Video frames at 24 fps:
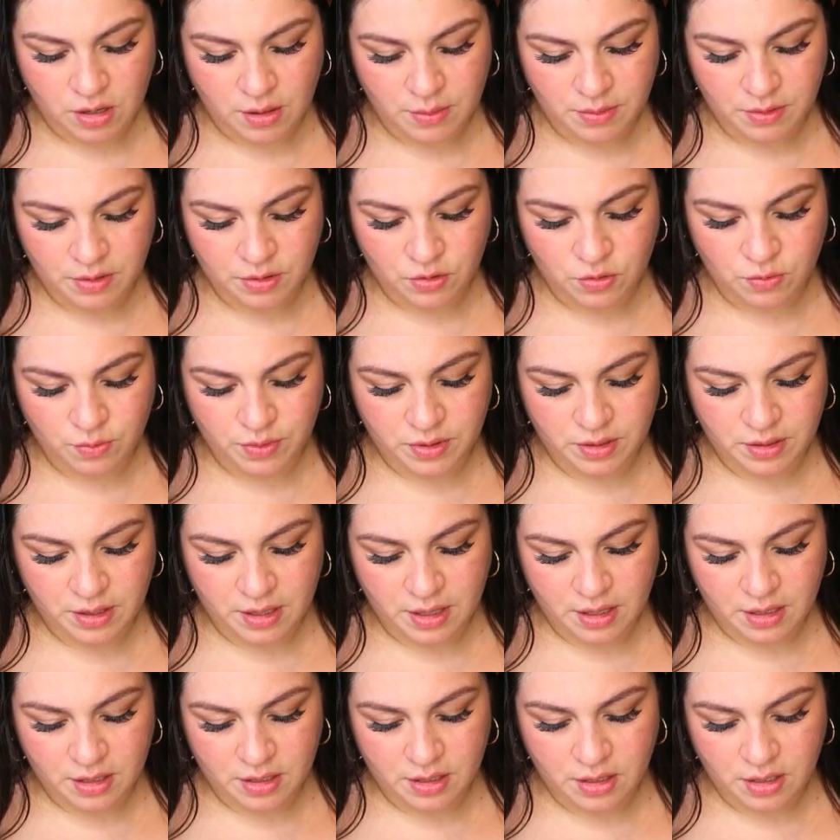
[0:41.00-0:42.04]
a little bit of
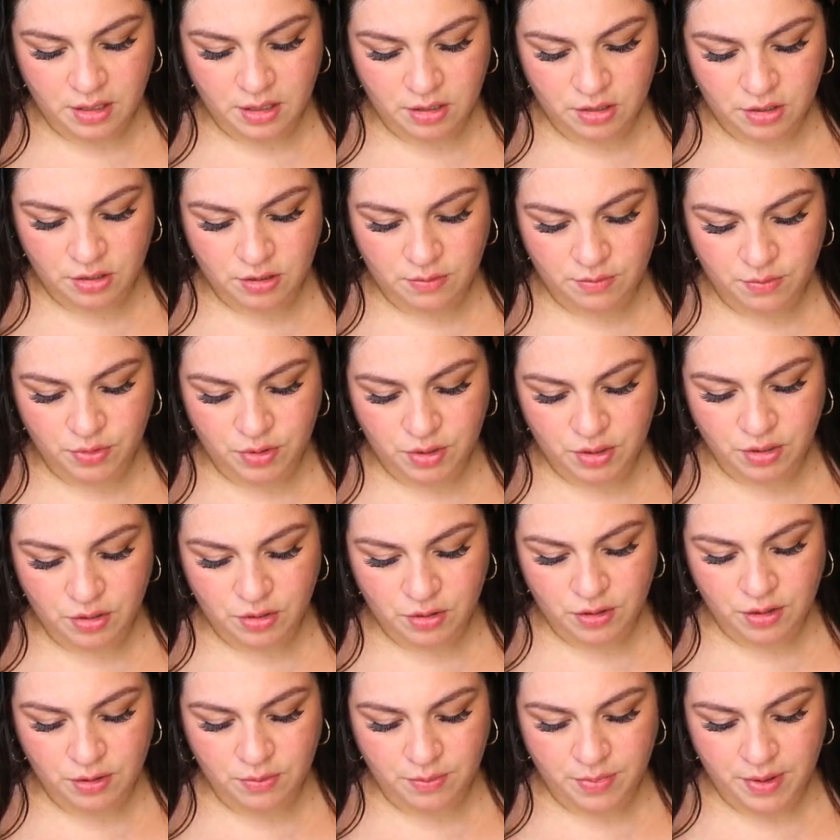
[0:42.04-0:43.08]
that color and put it on
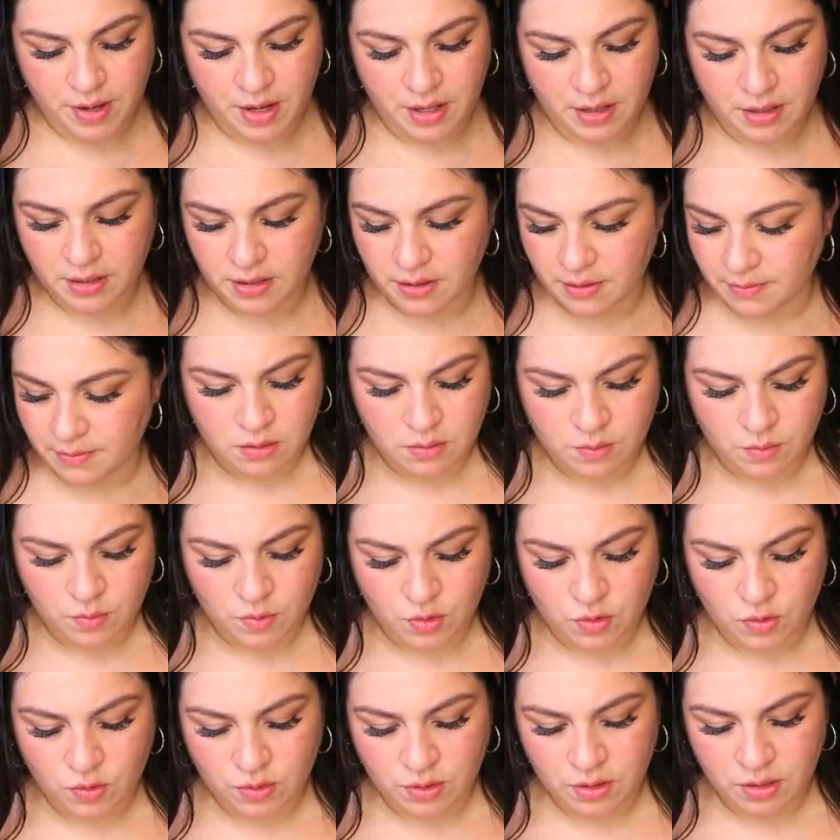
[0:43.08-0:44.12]
the palette.
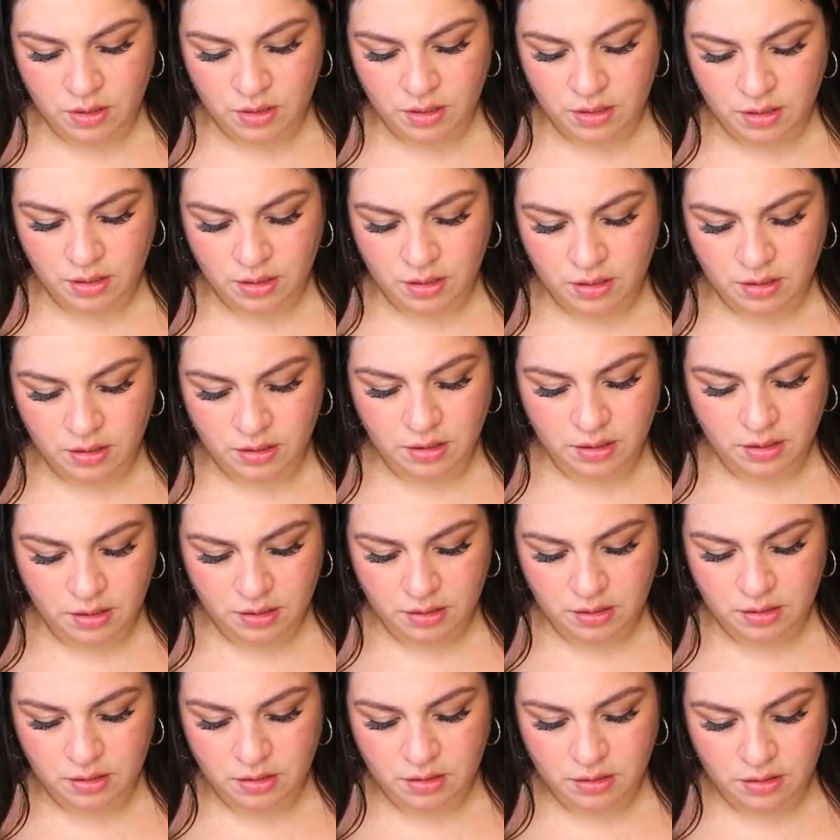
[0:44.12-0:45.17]
Go ahead and
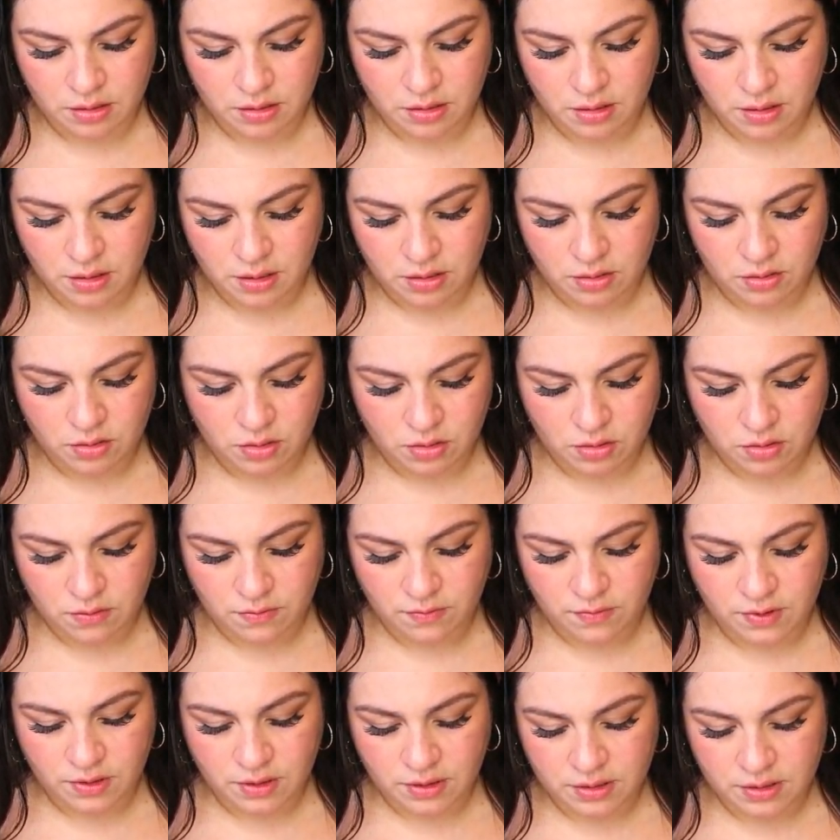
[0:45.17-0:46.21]
clean that off
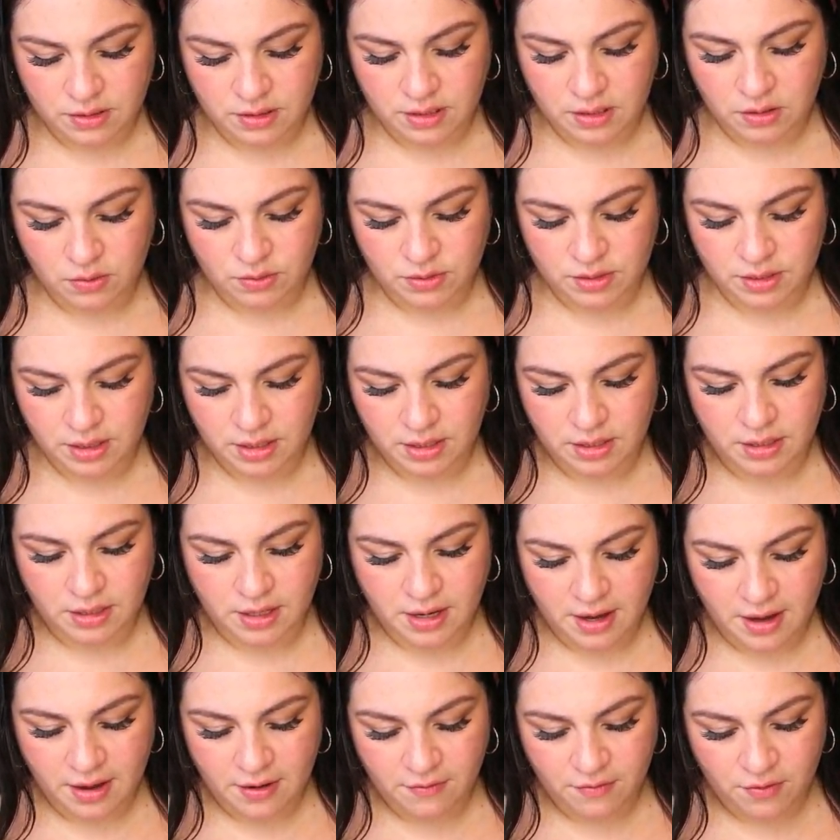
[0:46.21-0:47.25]
because now it's getting
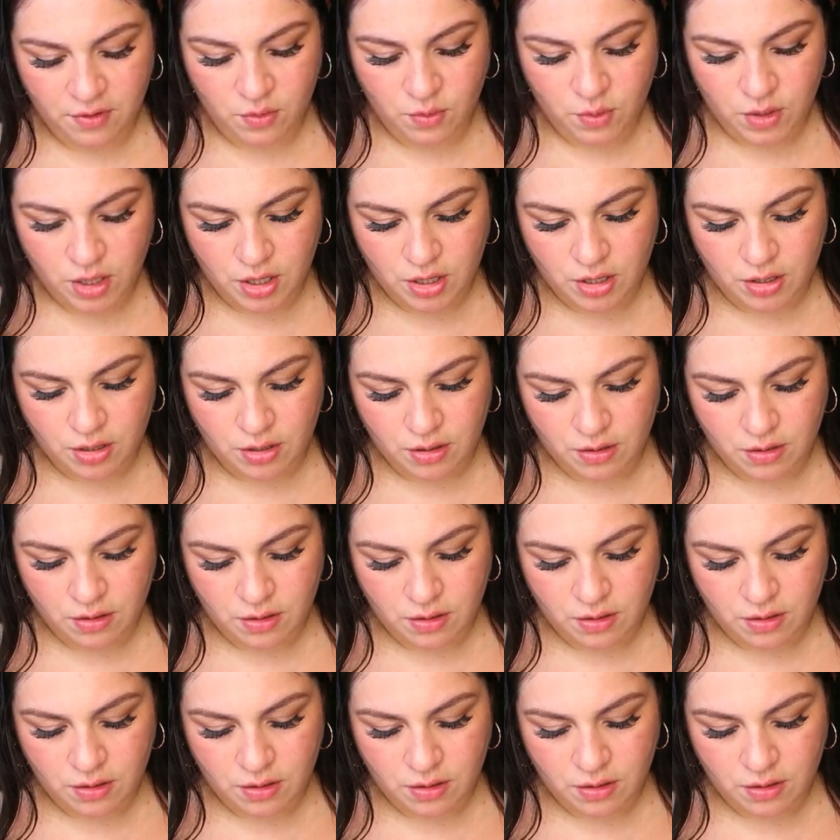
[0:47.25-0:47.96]
everywhere.